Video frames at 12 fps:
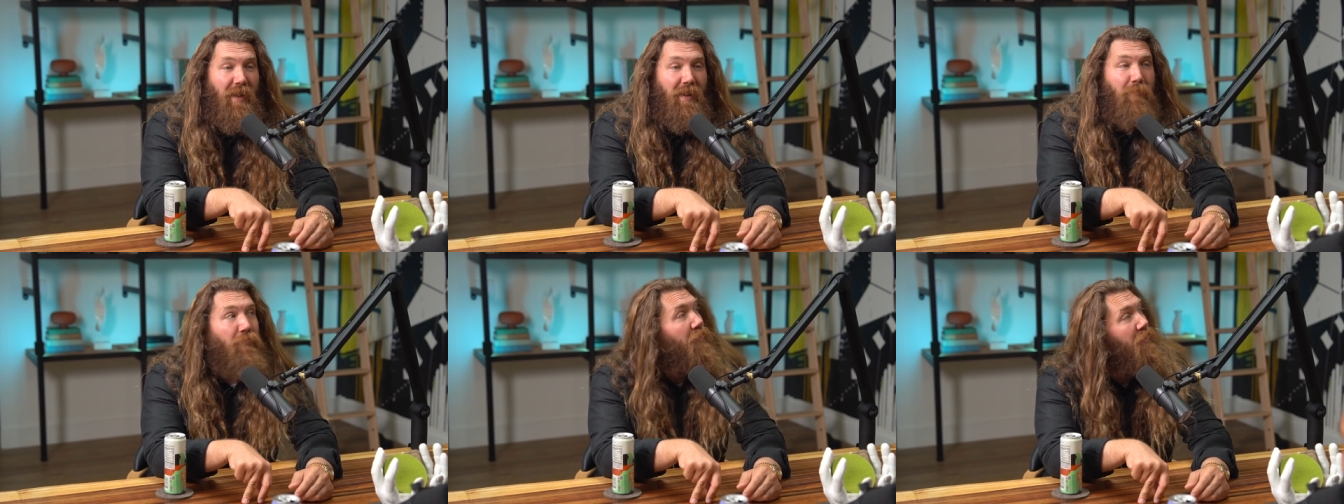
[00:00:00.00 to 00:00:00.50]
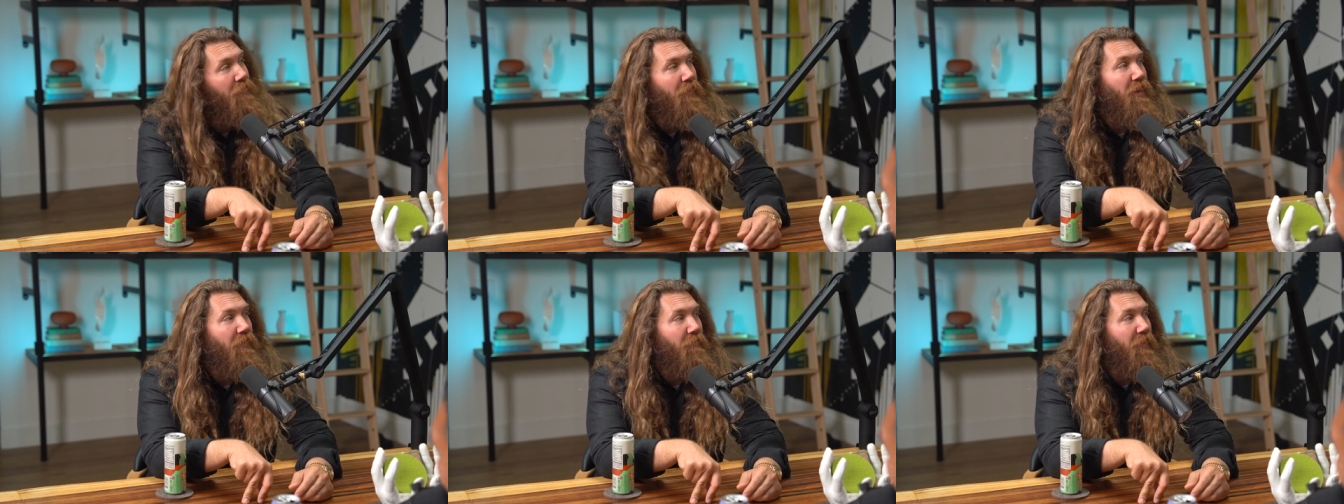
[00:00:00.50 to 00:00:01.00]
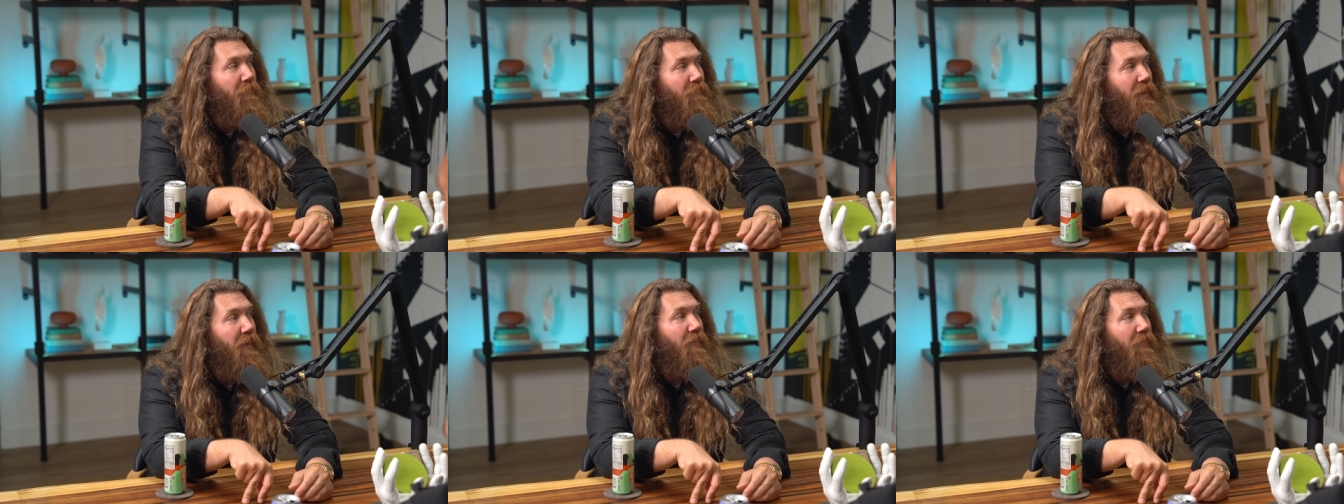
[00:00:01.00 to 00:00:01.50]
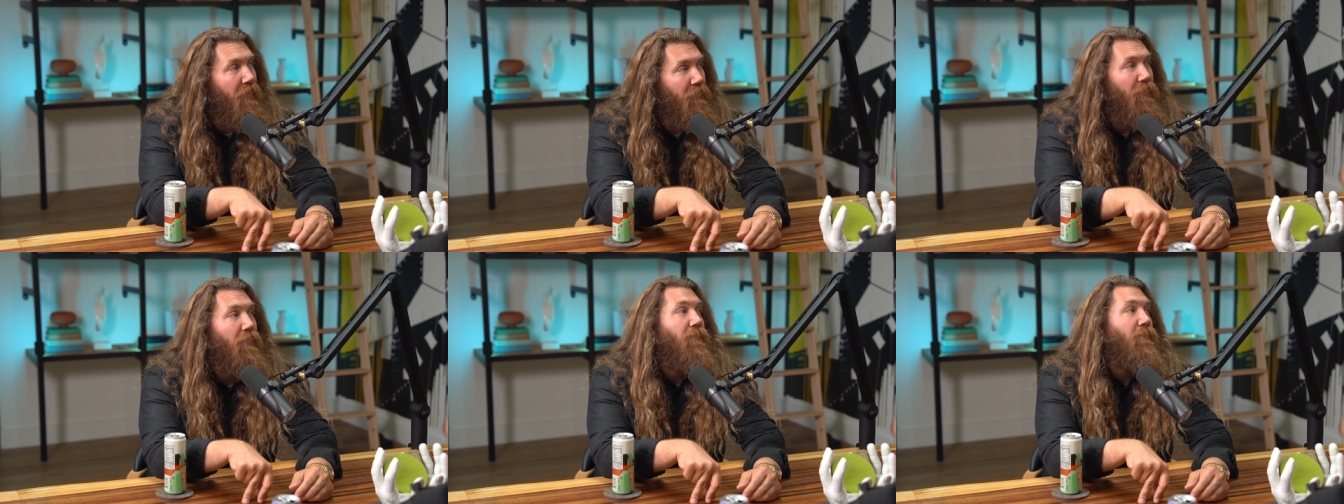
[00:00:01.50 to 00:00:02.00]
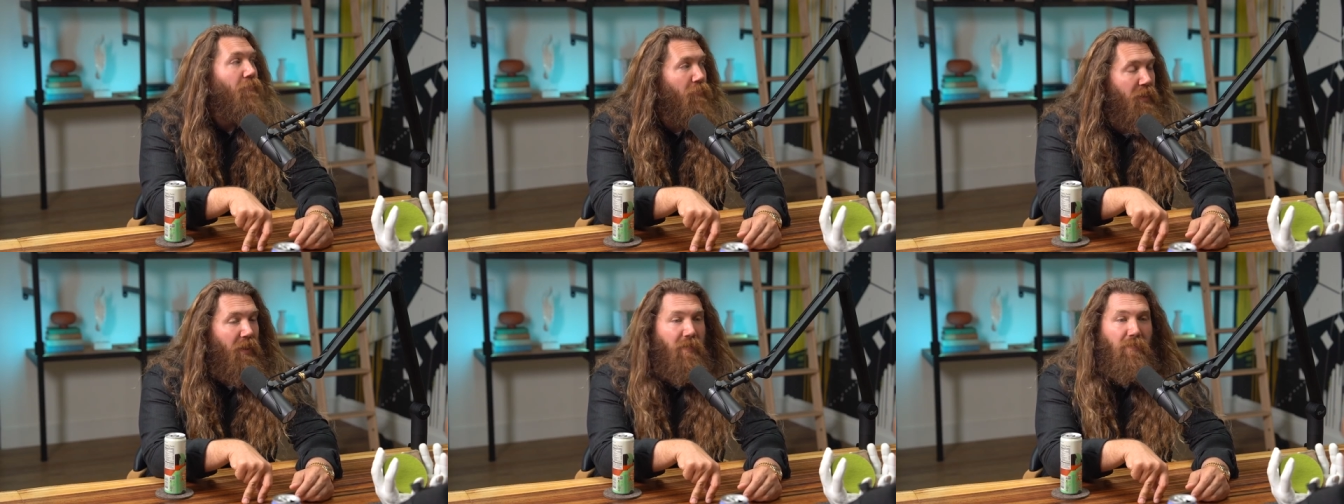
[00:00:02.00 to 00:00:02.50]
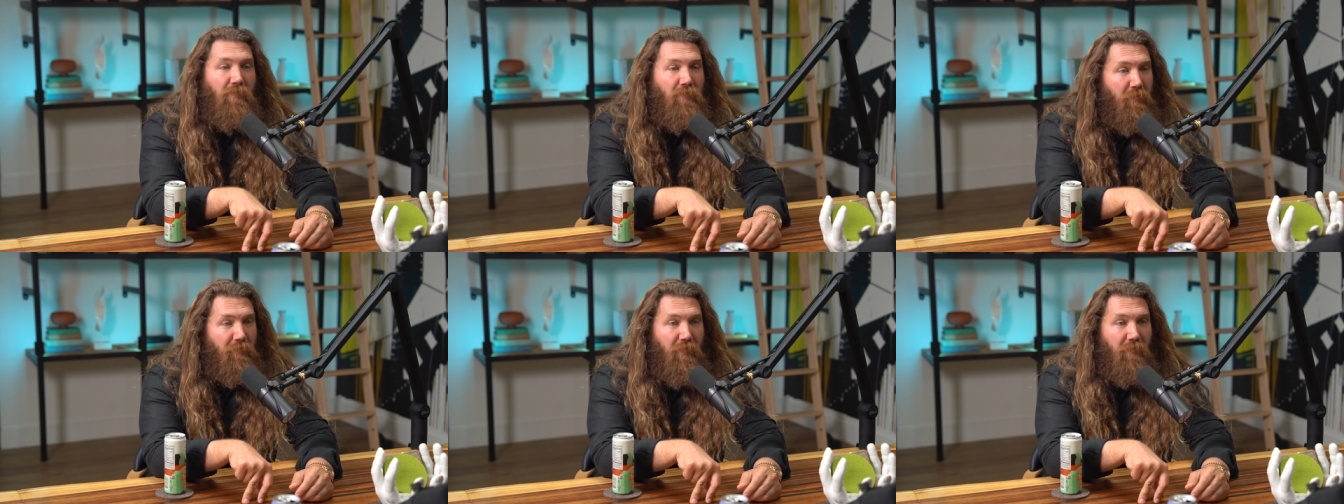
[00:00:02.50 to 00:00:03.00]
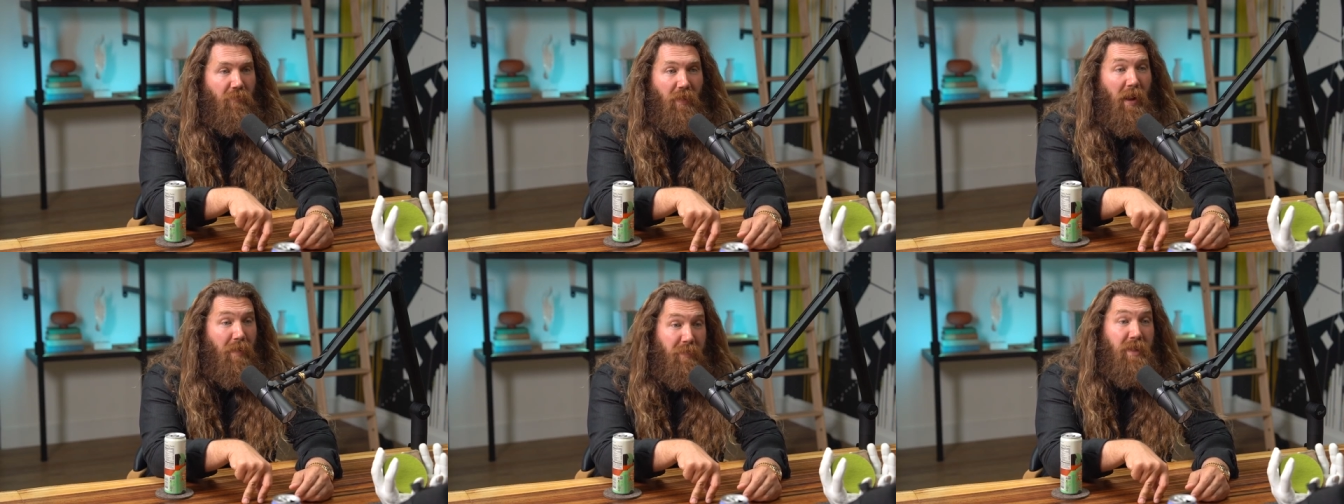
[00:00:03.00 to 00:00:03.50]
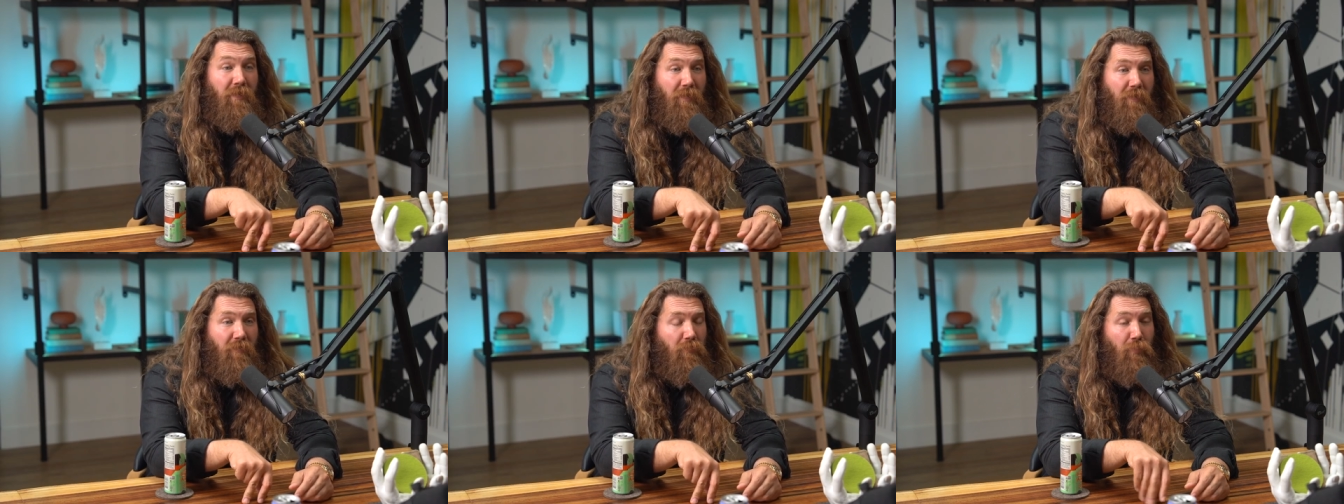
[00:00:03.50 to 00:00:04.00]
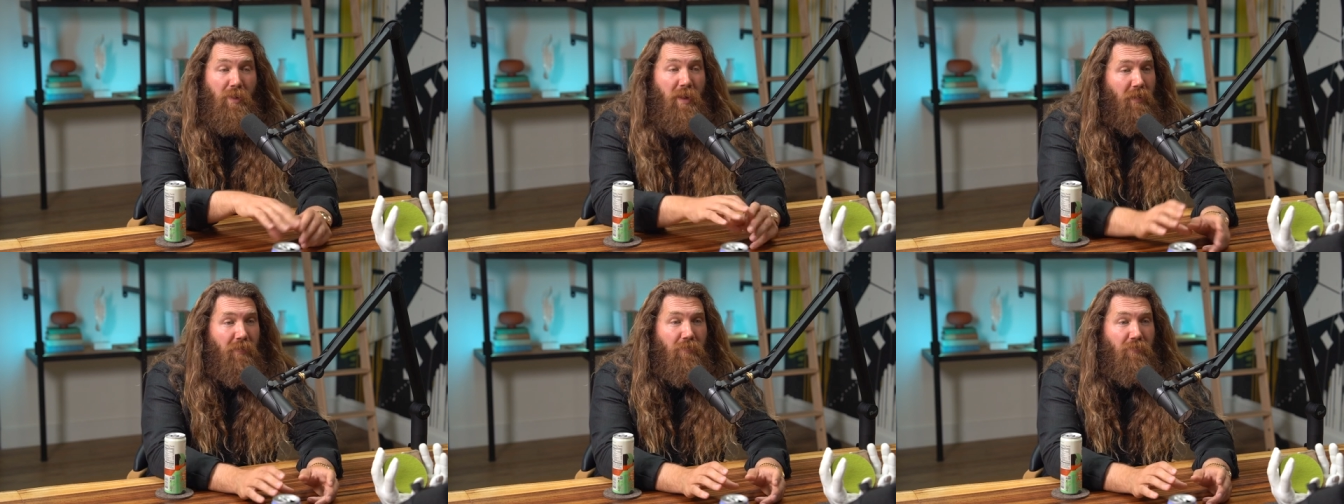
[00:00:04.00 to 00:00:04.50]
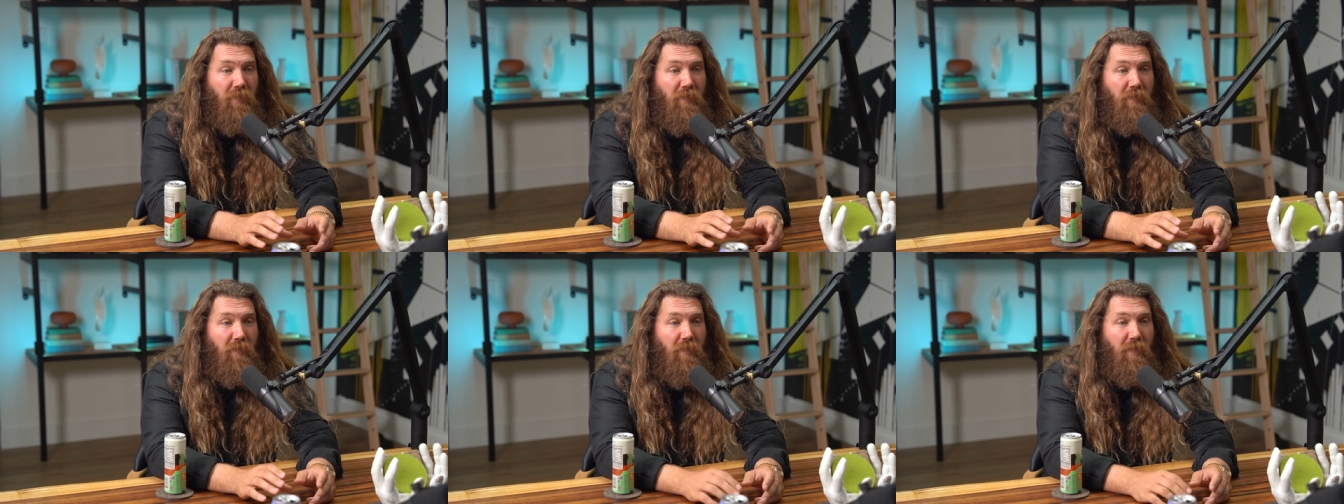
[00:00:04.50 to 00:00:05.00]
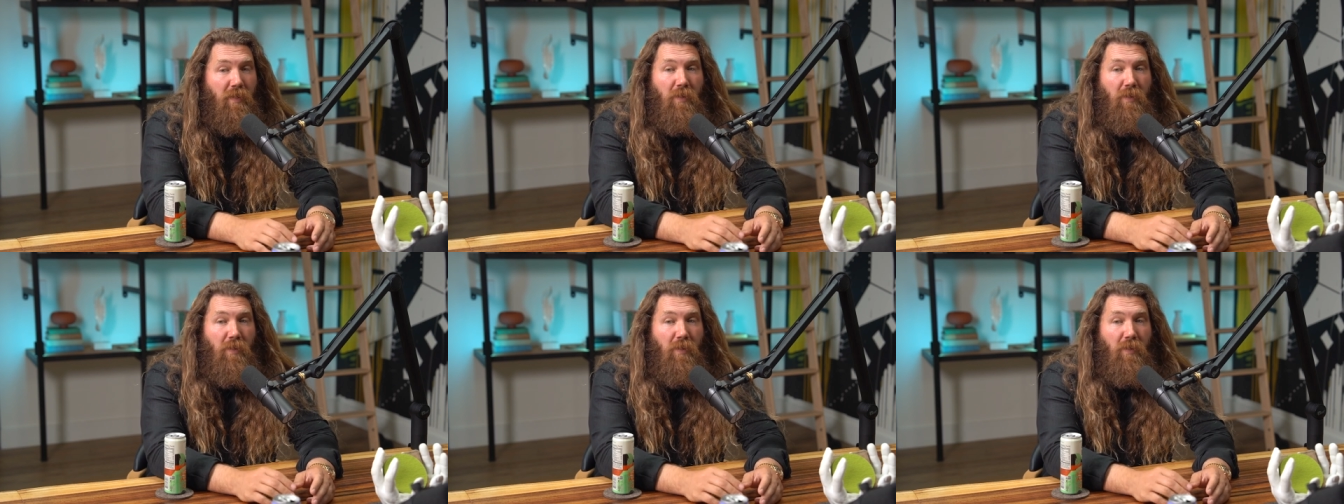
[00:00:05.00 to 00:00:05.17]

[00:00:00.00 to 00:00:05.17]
And I'm looking around. I'm like, man, all right, well, we got to do something. Like, I'm here. Yeah. We're not closing. Yeah.